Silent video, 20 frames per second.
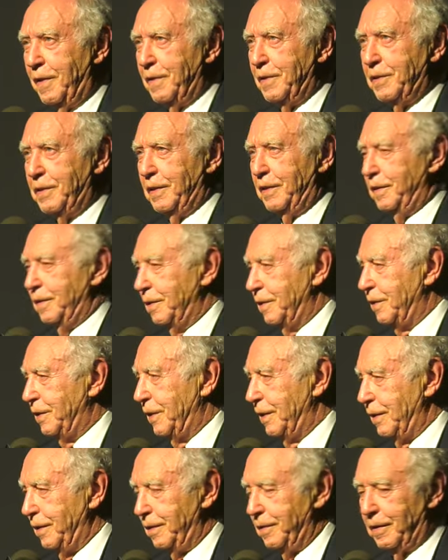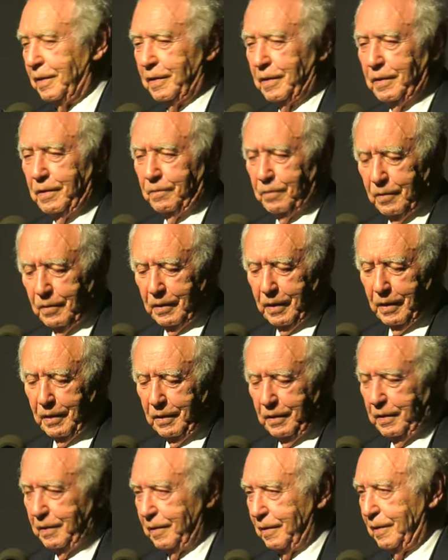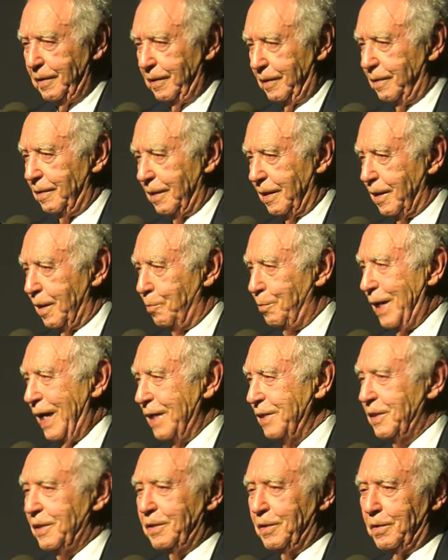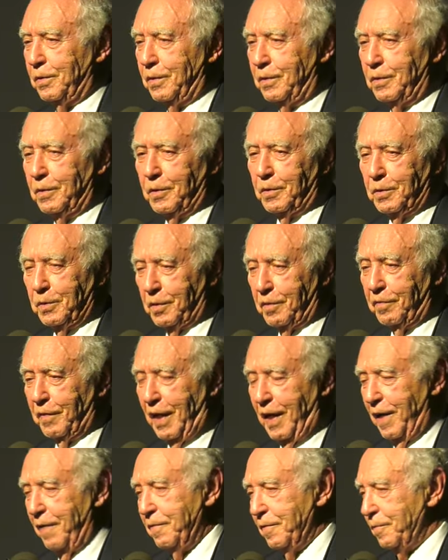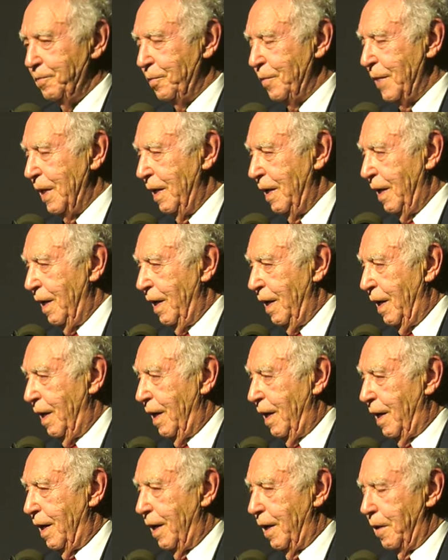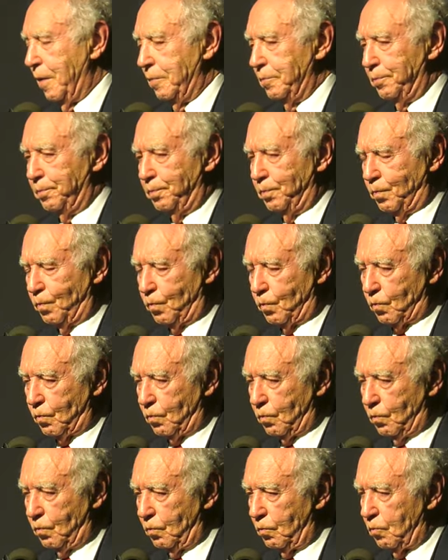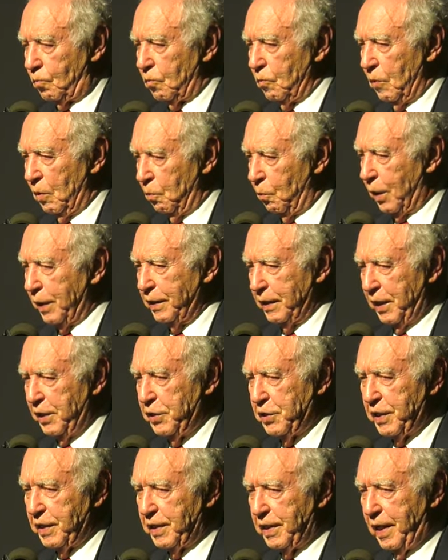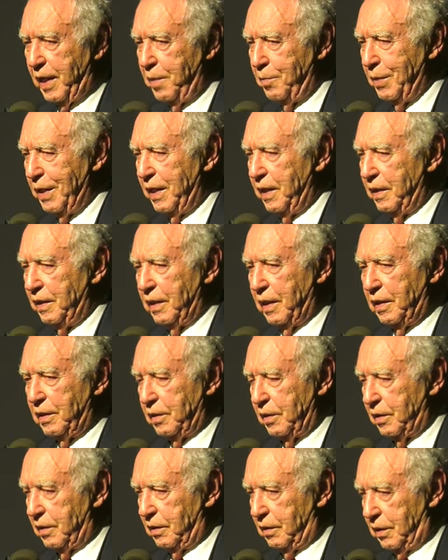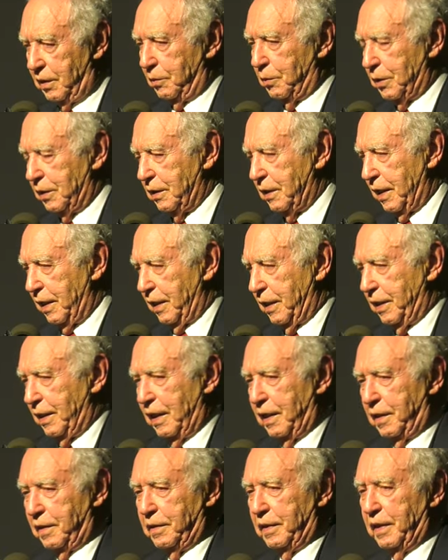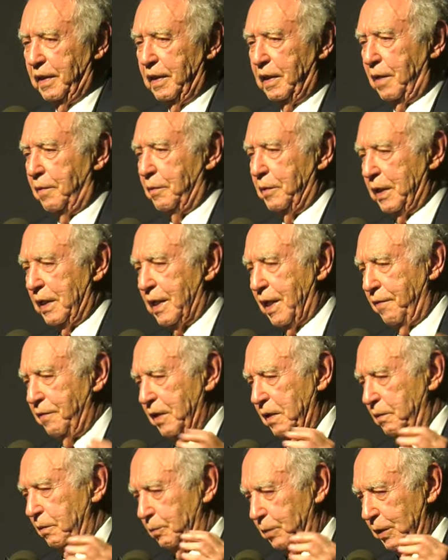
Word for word: she, she did her best to, to survive. Um, one day she came in and she was sitting there, you know, we would cover